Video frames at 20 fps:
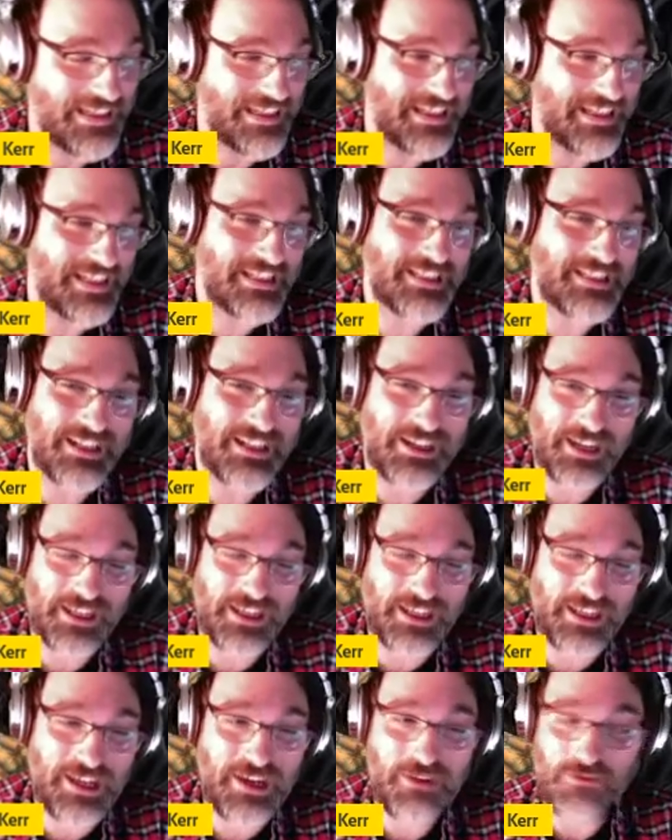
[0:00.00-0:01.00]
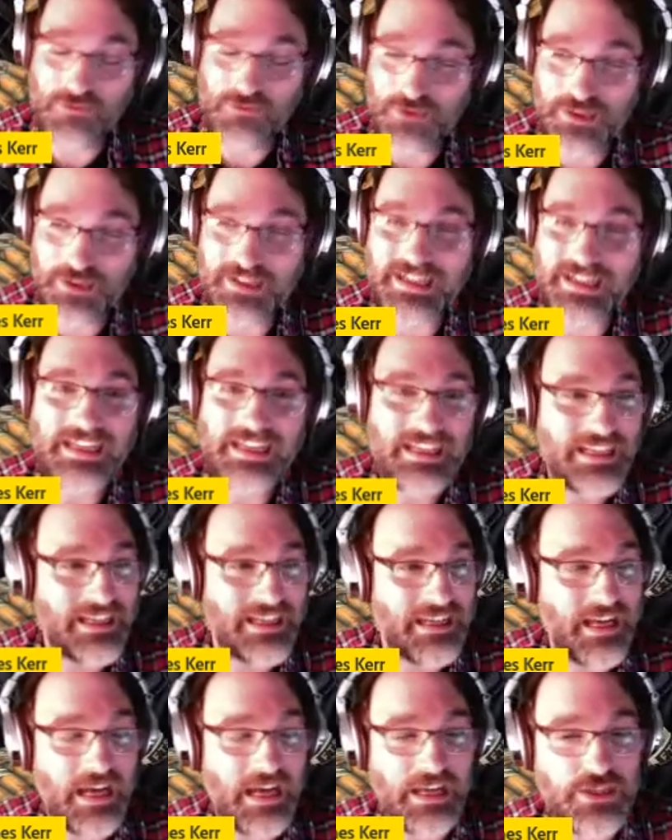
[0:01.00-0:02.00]
it's a lot of work
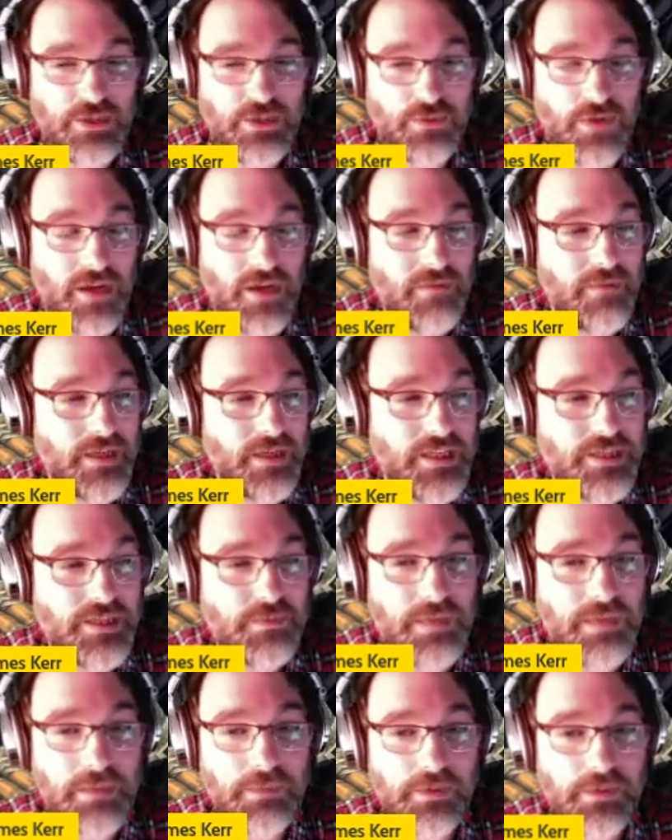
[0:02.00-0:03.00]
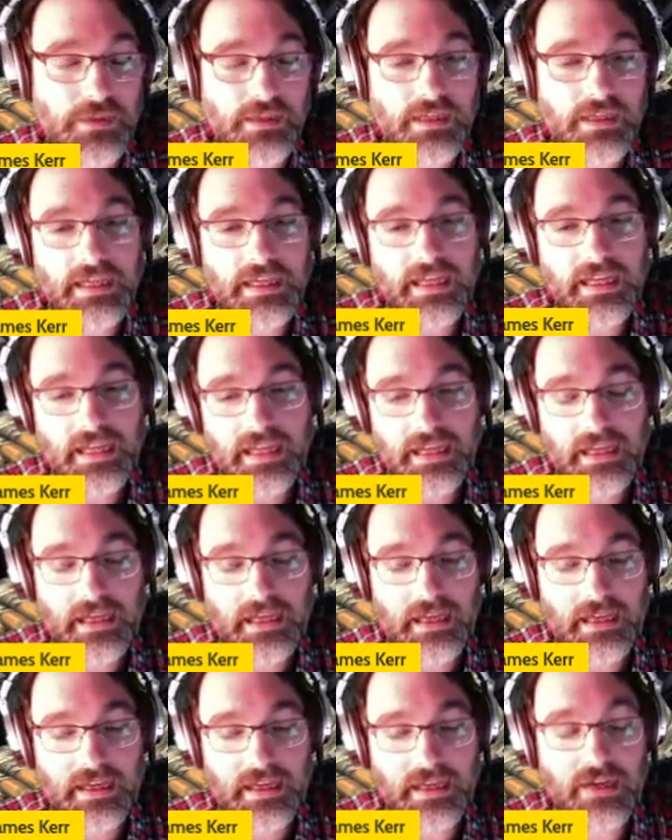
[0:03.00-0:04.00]
uh, to run because people,
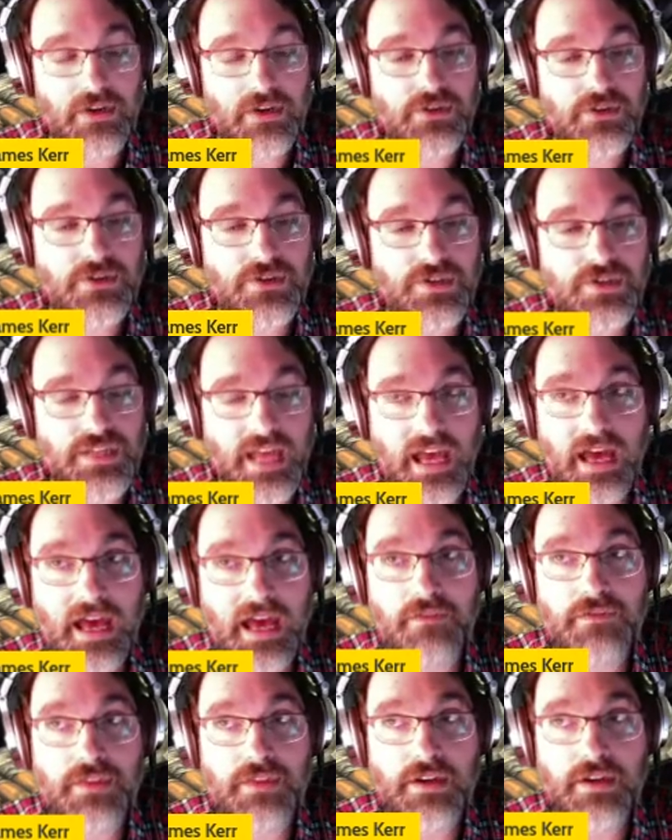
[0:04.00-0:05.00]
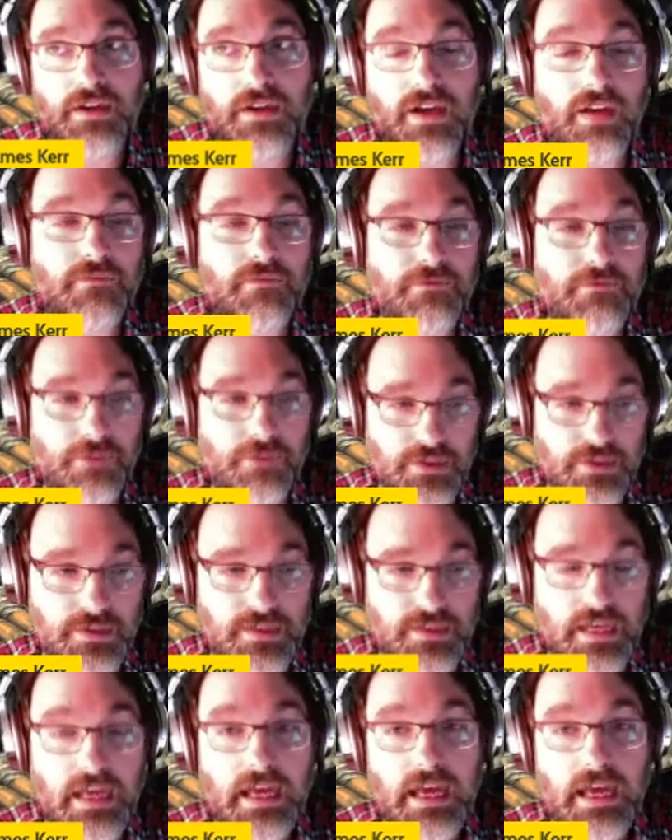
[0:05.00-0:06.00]
uh, characters have their comforts
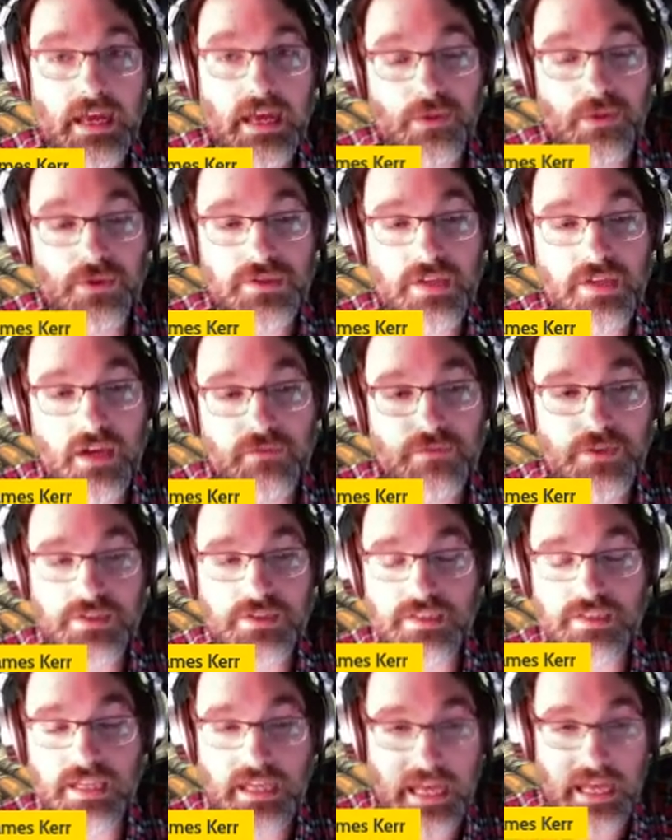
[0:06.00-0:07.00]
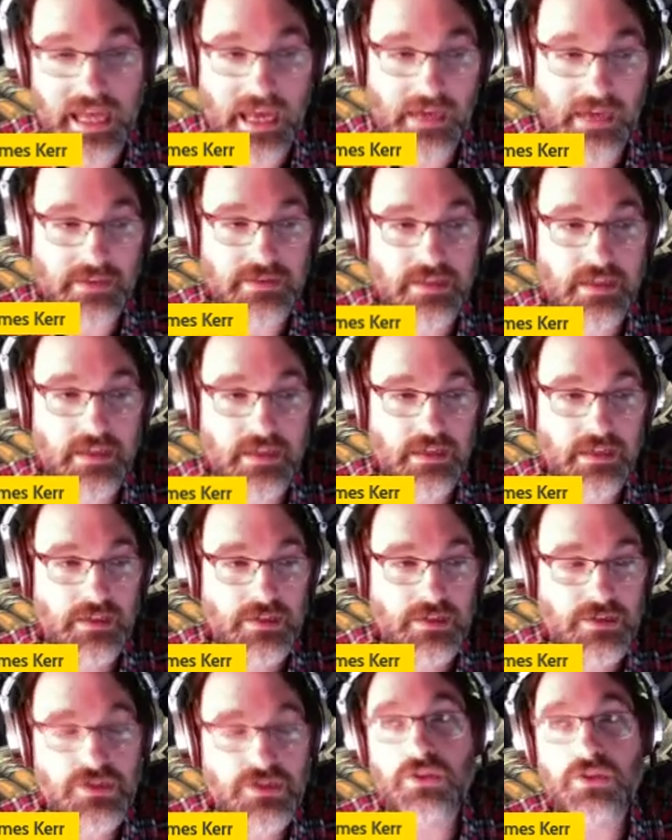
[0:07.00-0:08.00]
and those comforts connect.
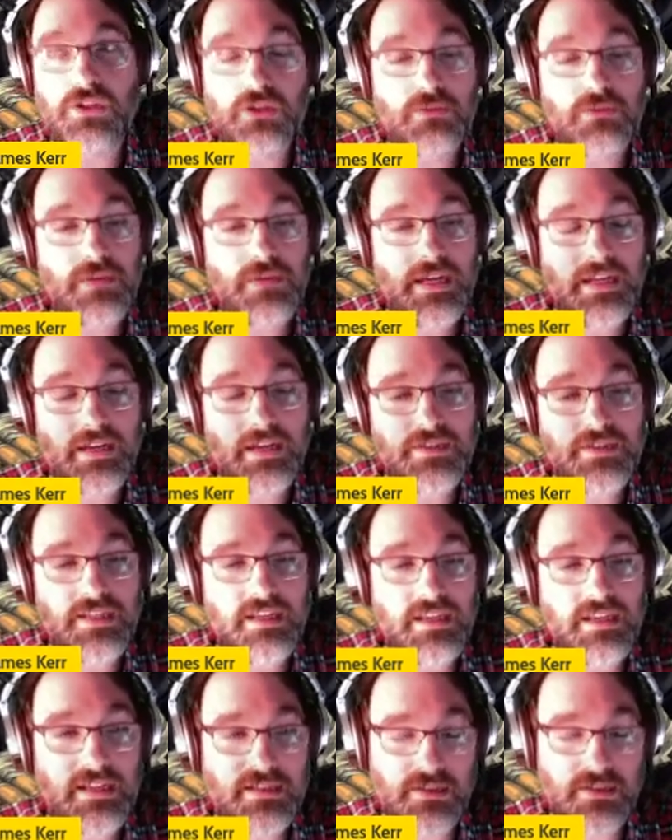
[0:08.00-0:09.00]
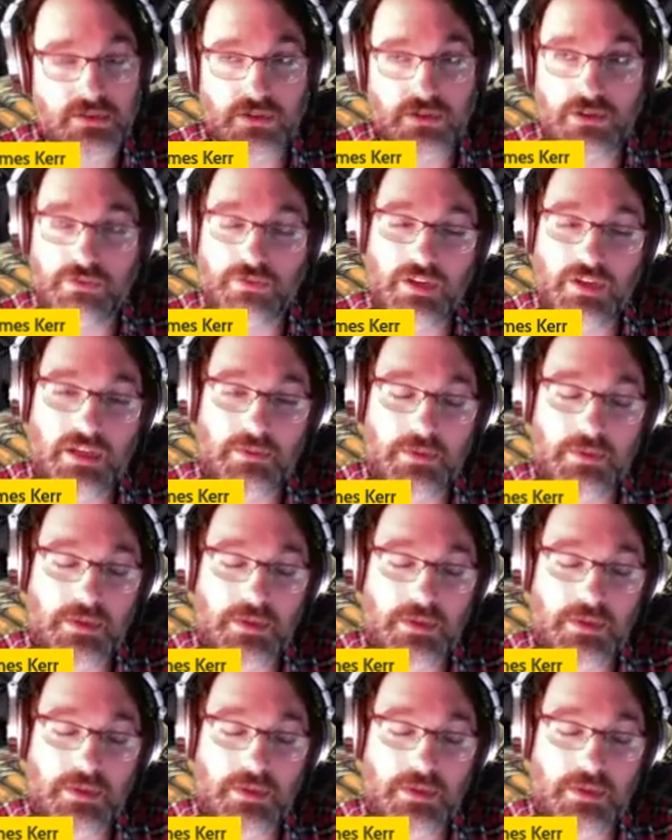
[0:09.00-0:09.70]
So you might have Cindy as a girlfriend, but the